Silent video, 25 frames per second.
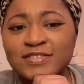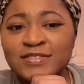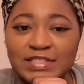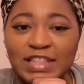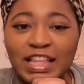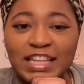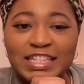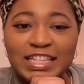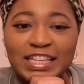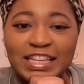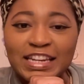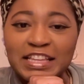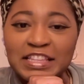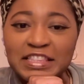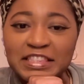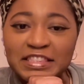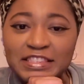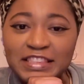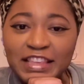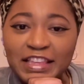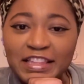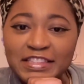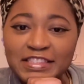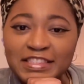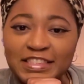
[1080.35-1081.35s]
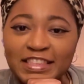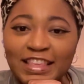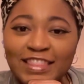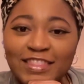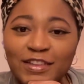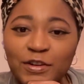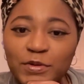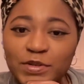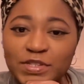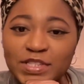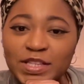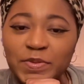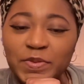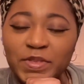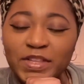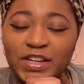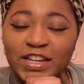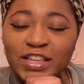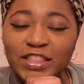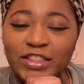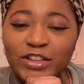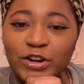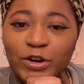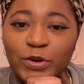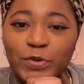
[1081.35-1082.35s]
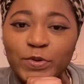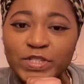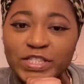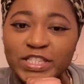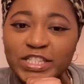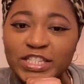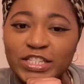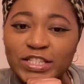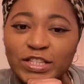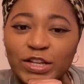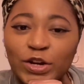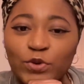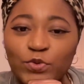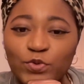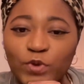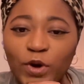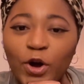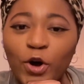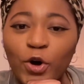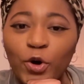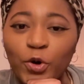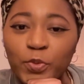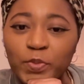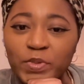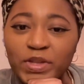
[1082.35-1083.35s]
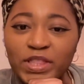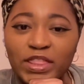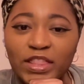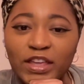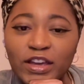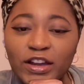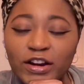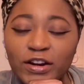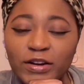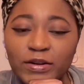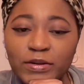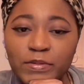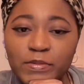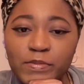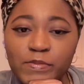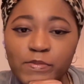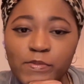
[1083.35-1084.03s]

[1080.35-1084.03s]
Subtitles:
Like, did it sense that there was something in there, or was he just gonna roam in there?